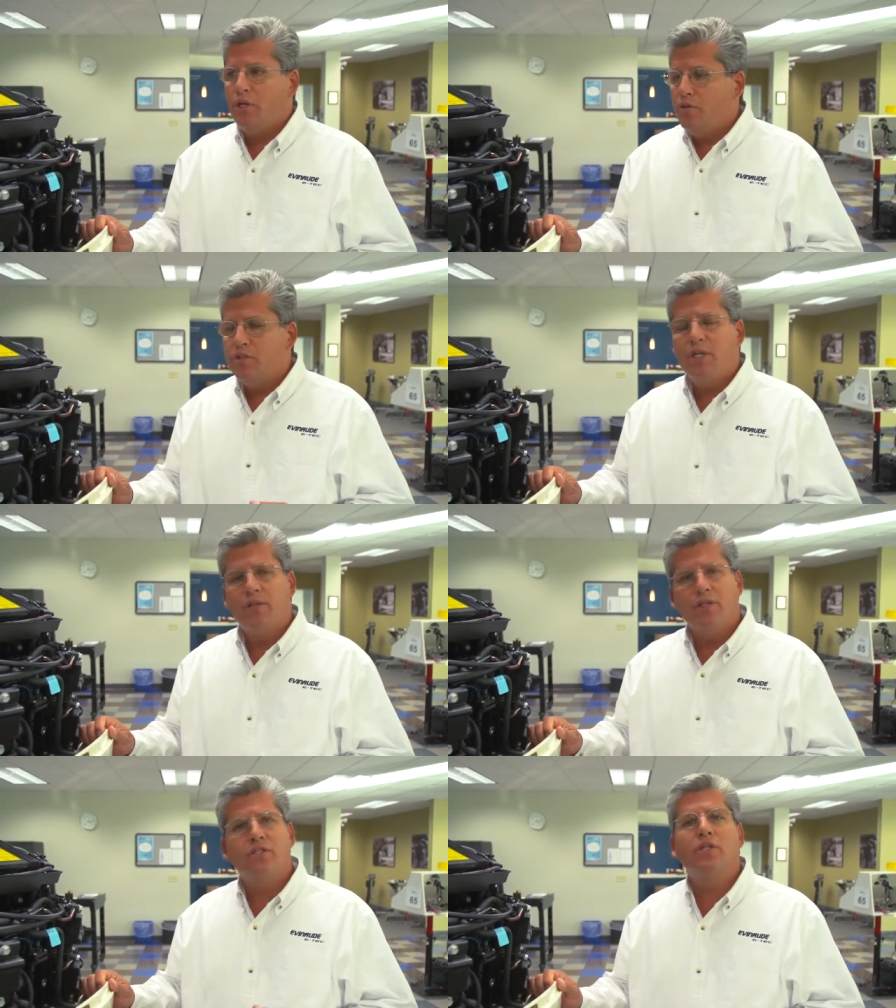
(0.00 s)
you see
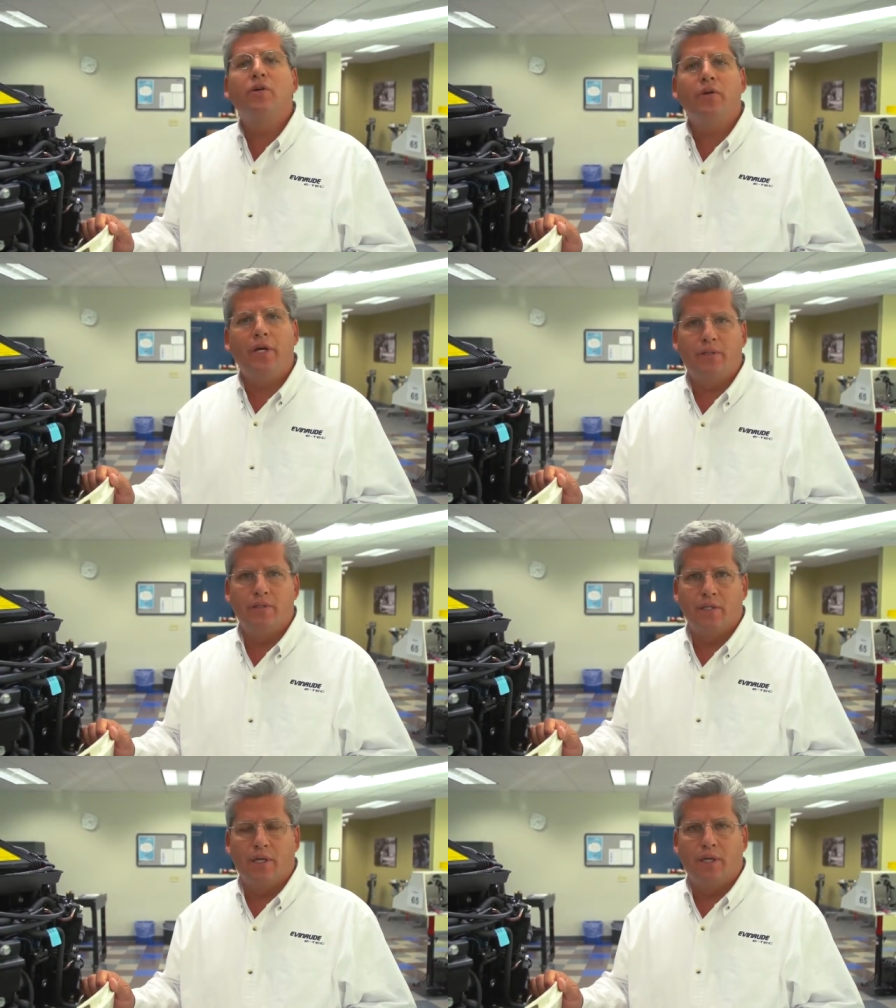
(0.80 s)
that the cylinder head
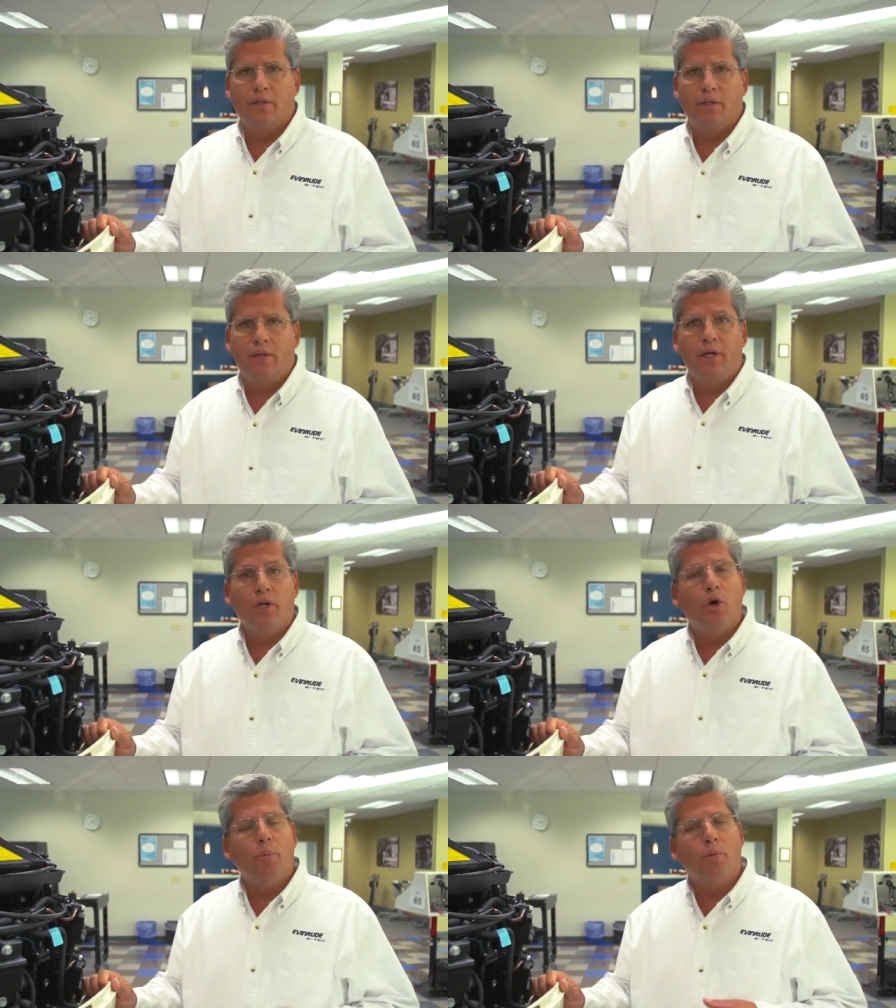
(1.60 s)
design
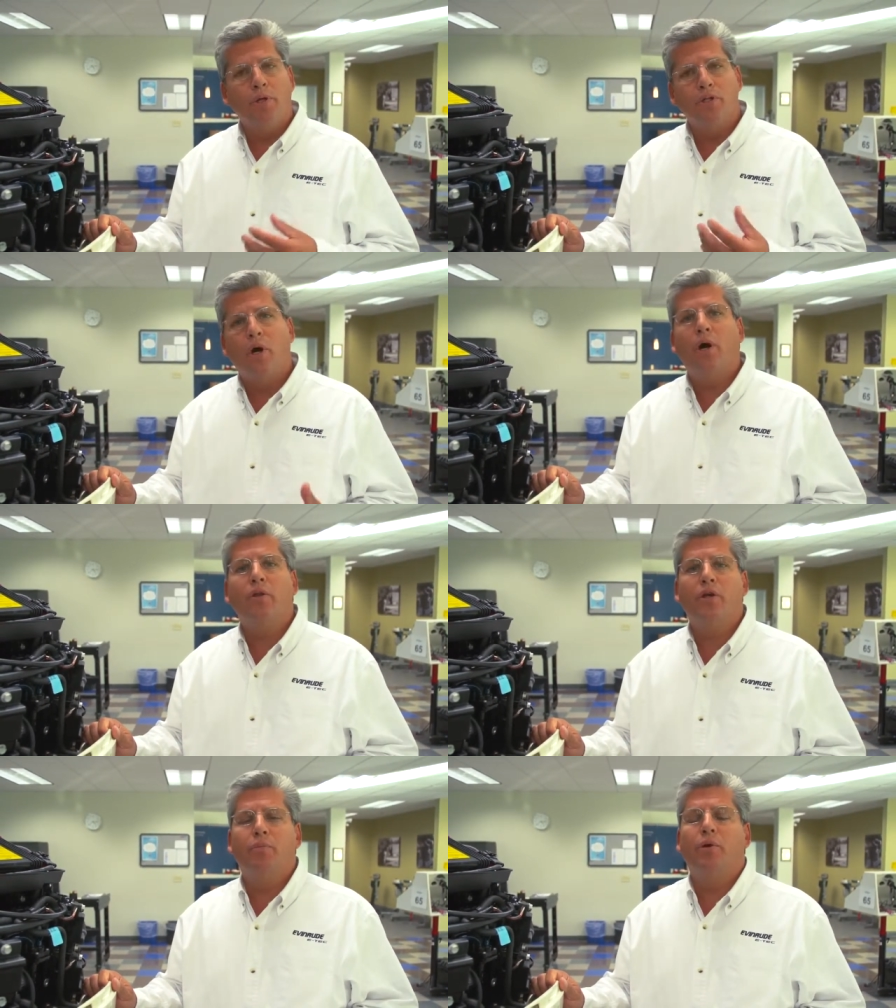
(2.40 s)
incorporates all
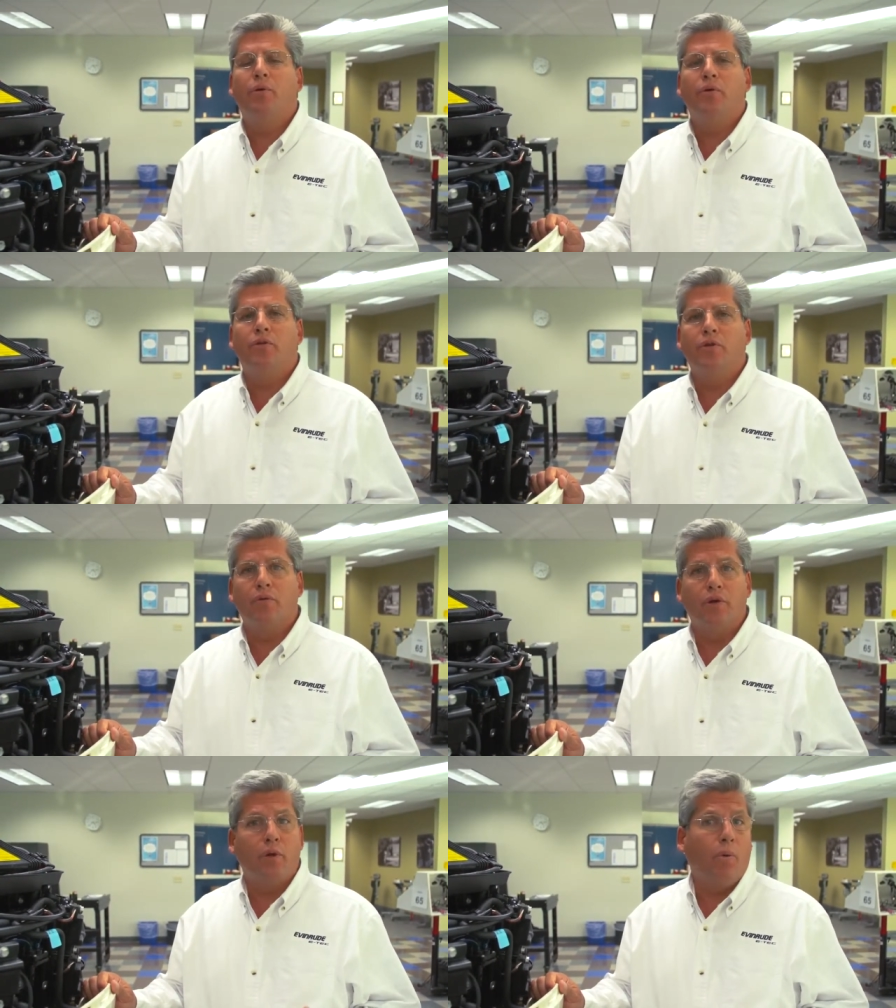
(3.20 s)
the components that
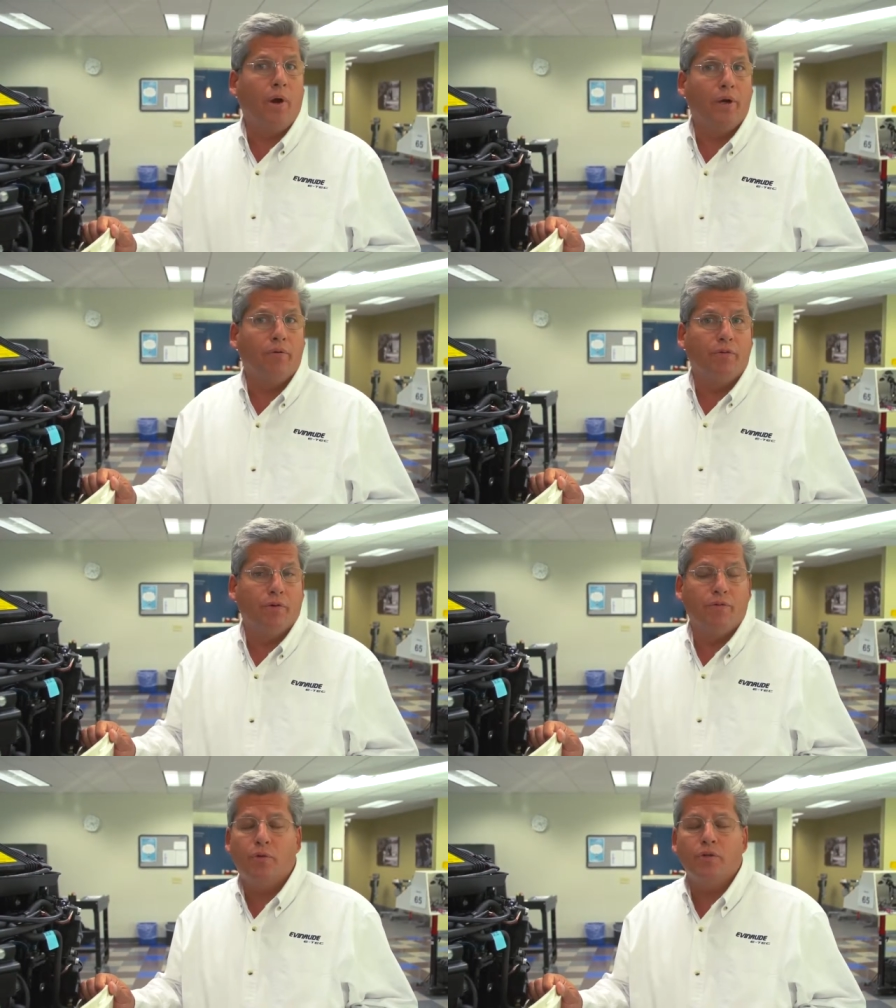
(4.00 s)
are required
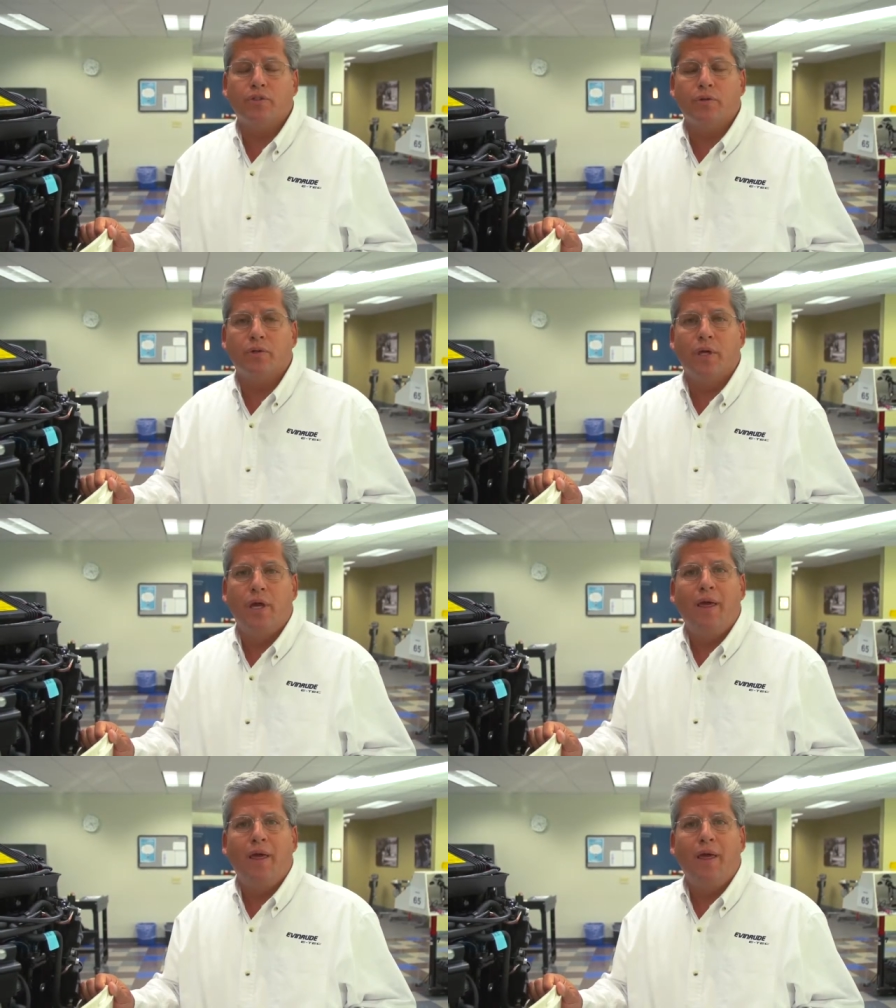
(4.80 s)
for a four-stroke.